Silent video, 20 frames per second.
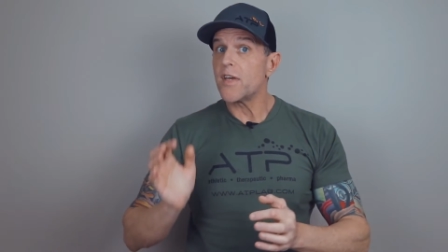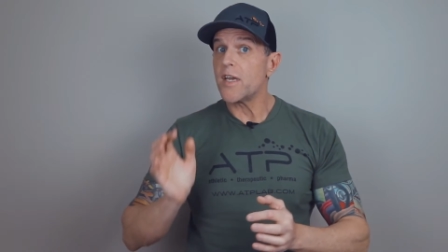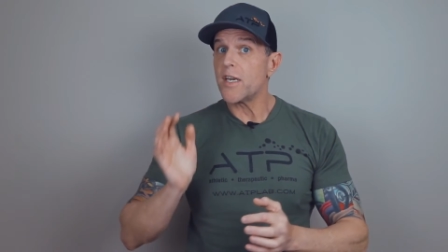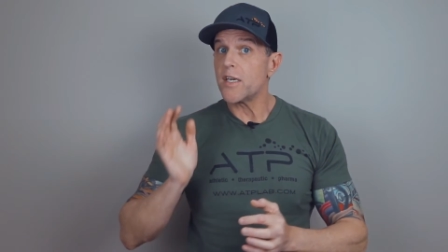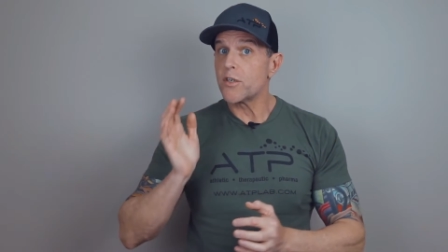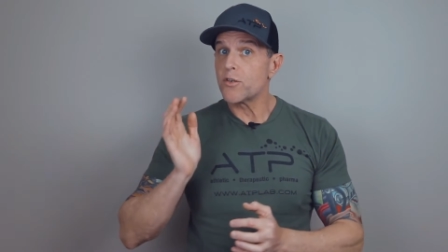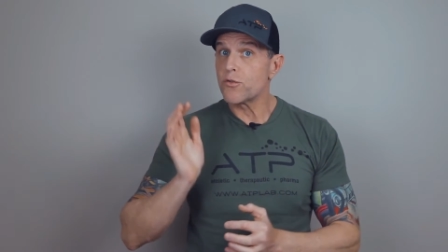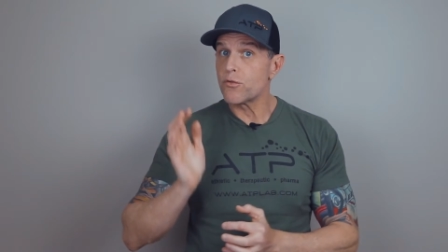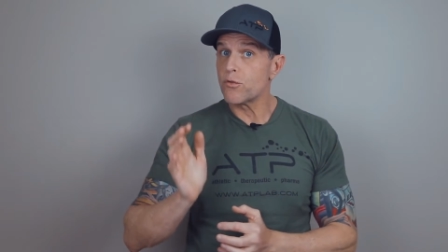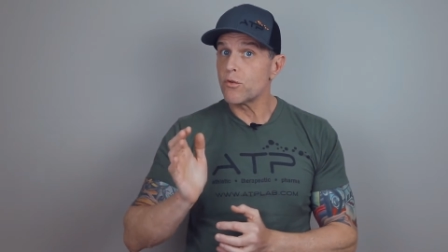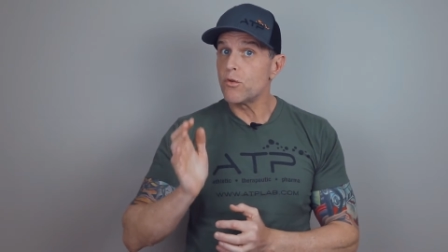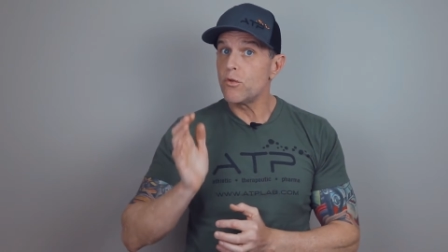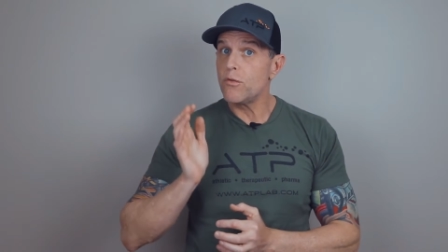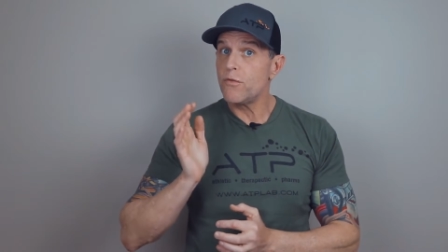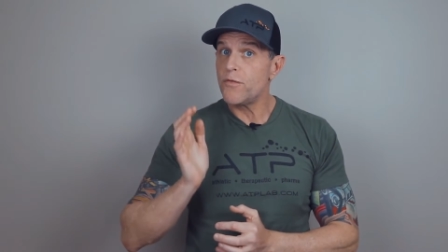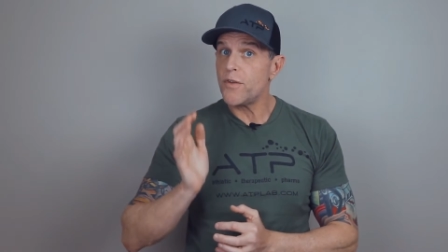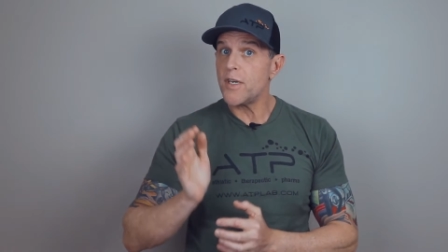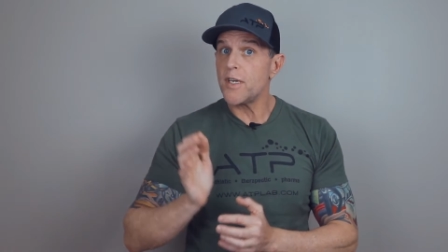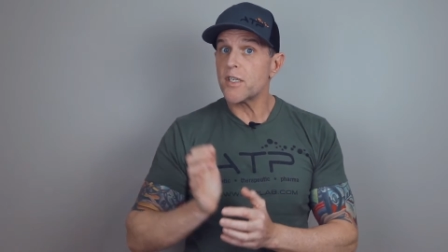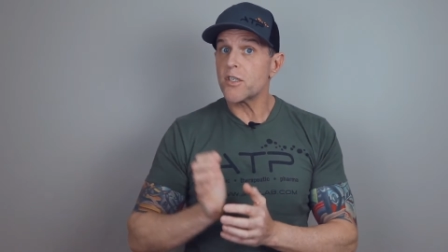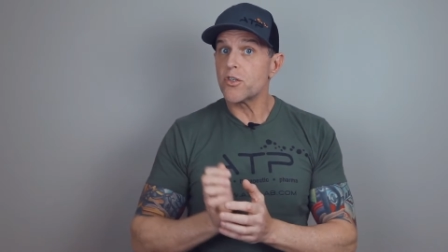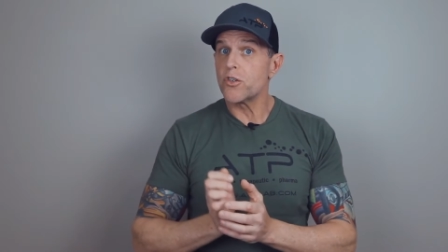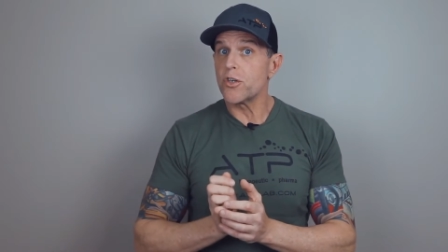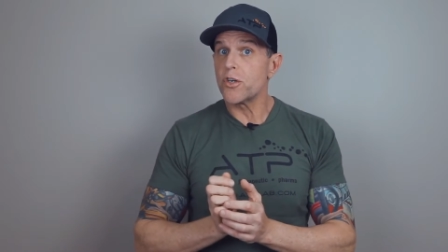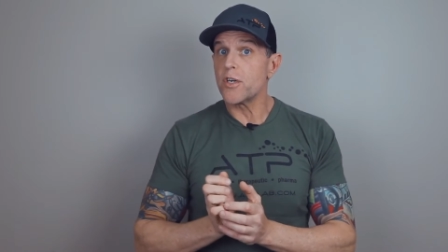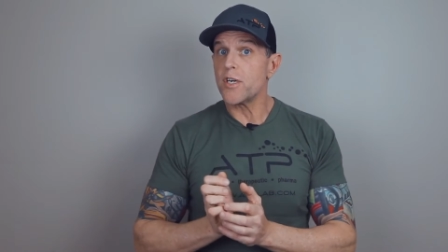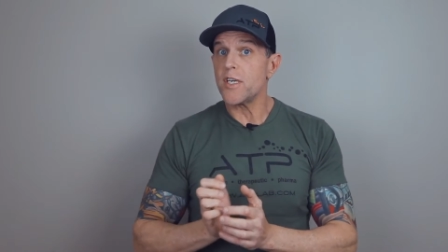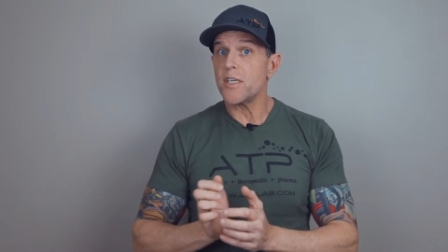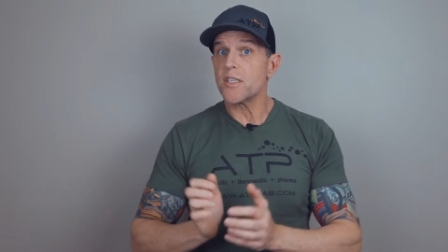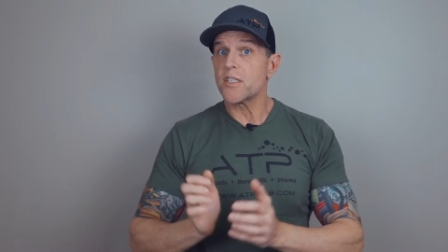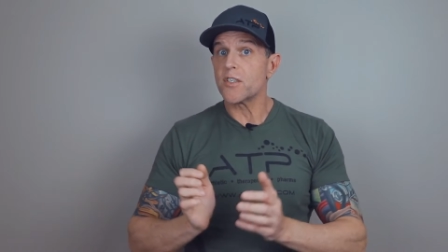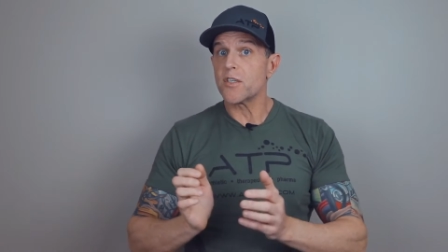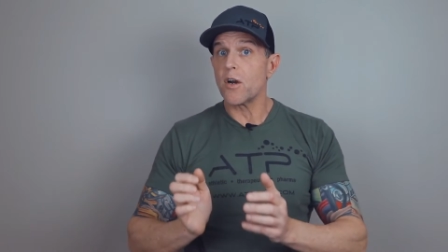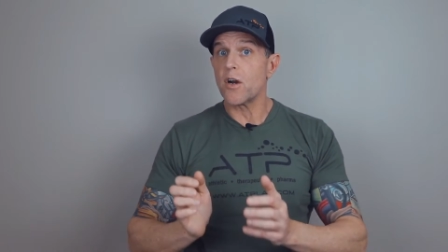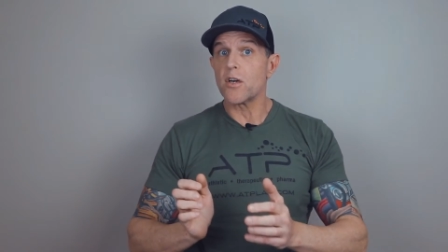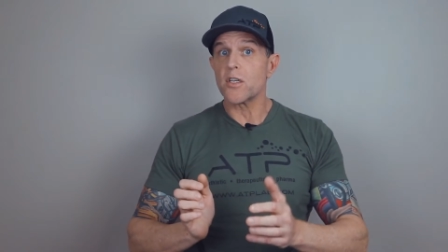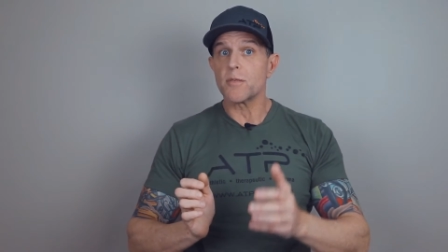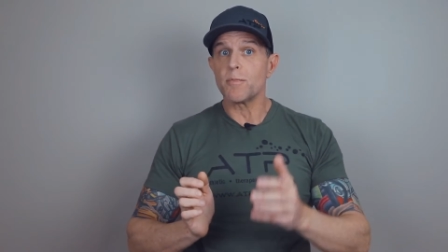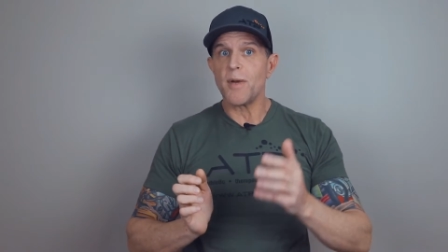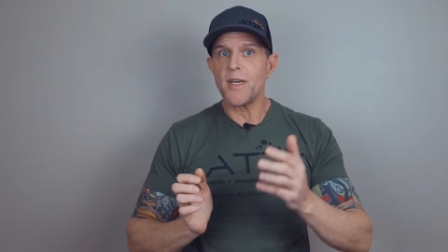that a true fitness journey
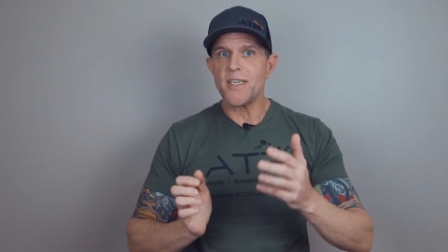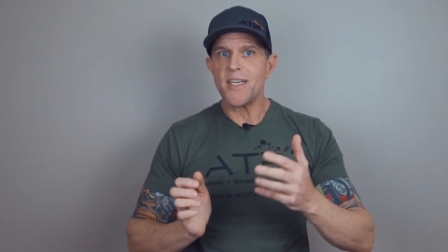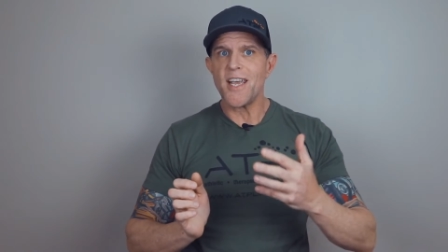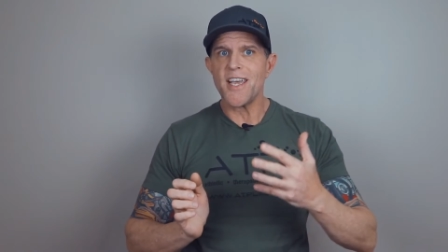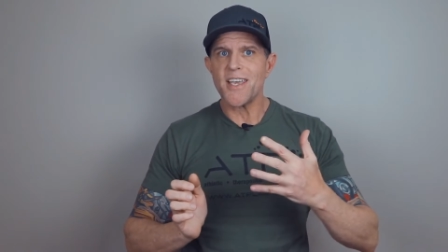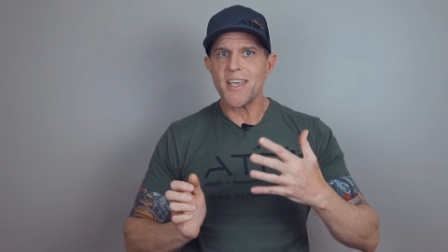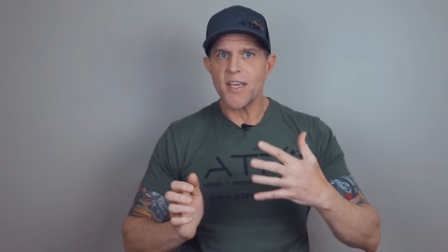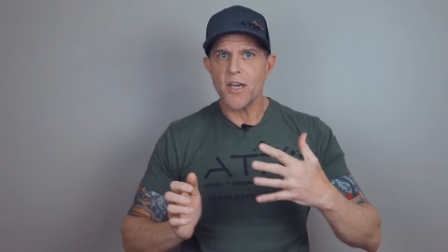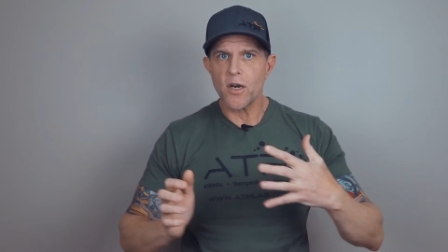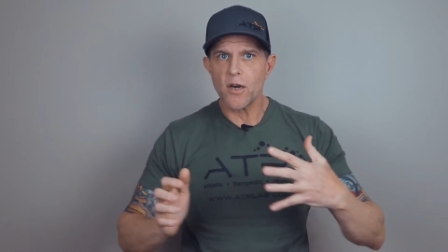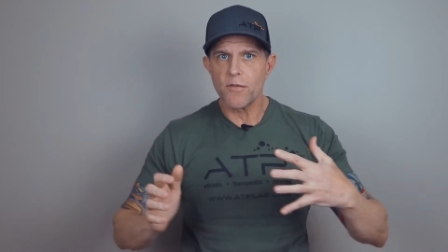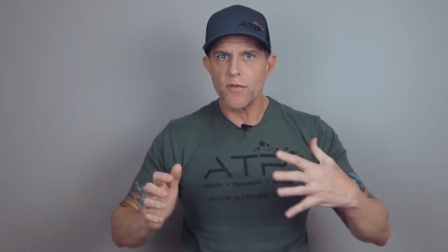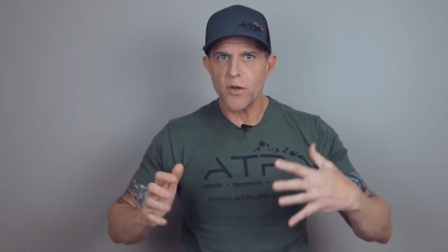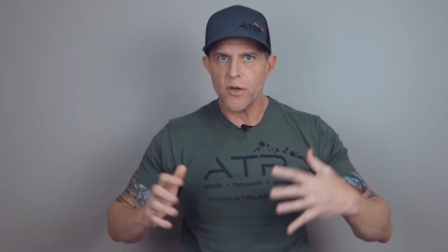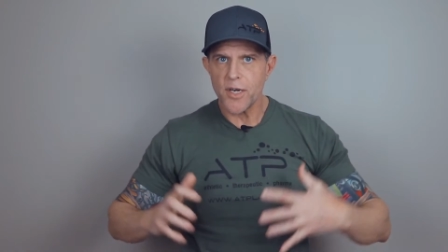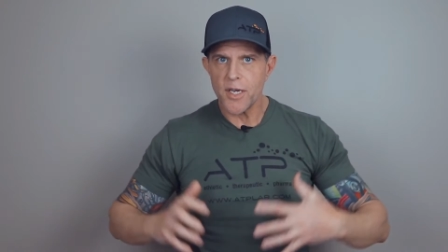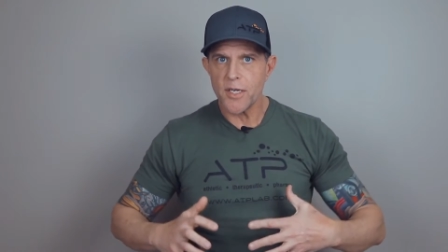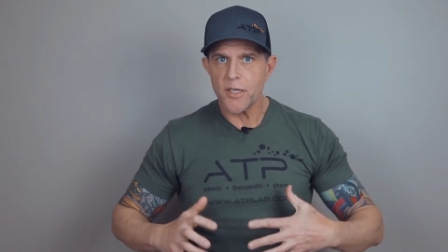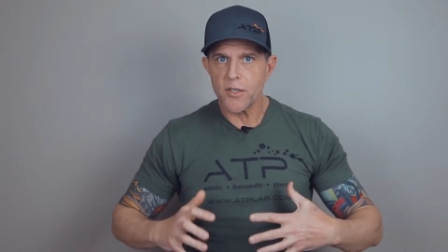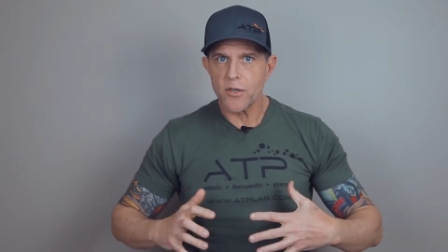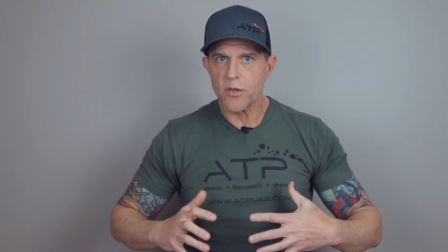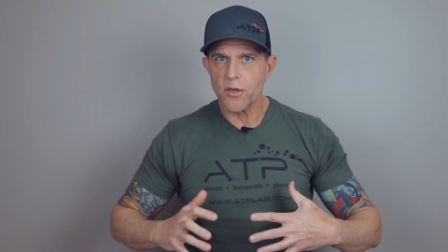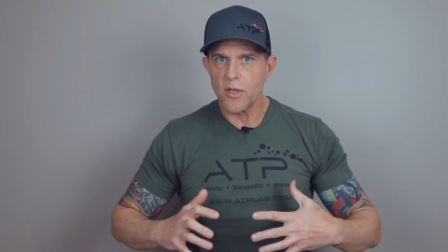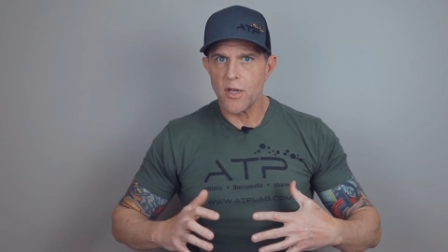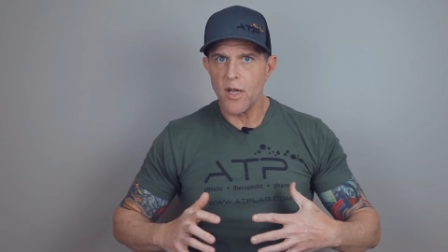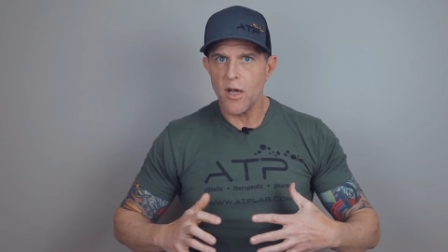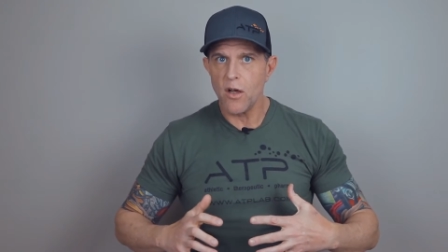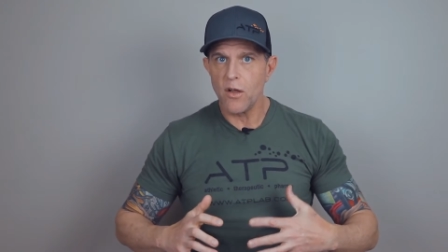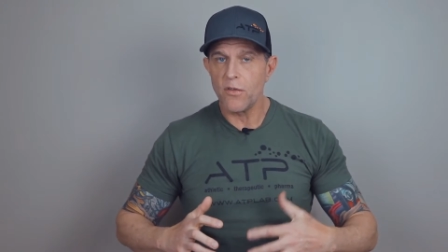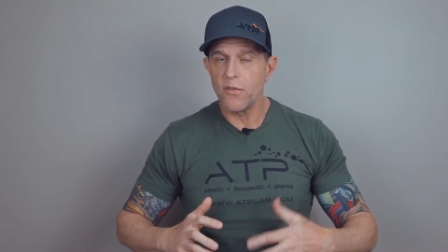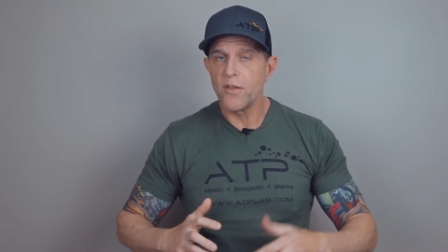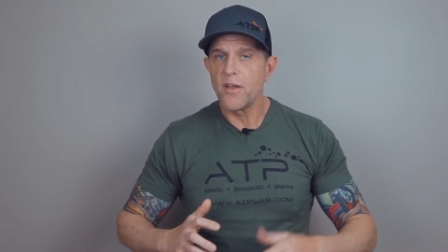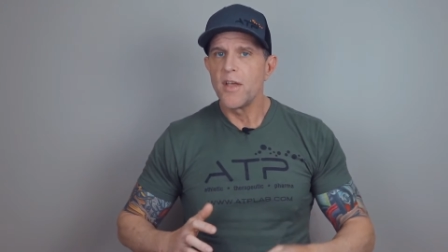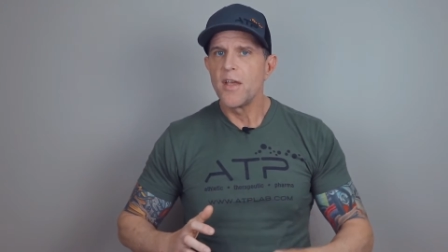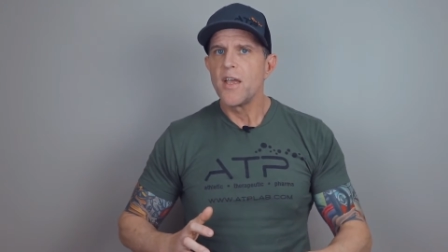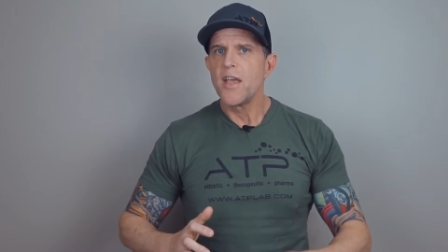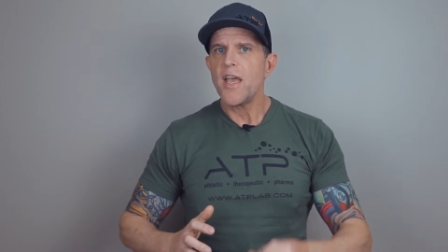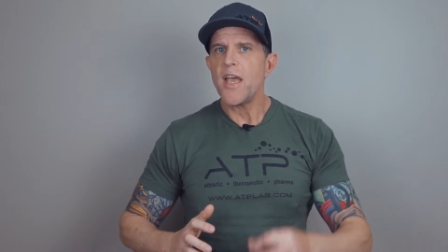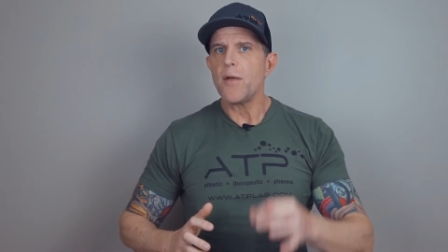starts by taking care of your internal health,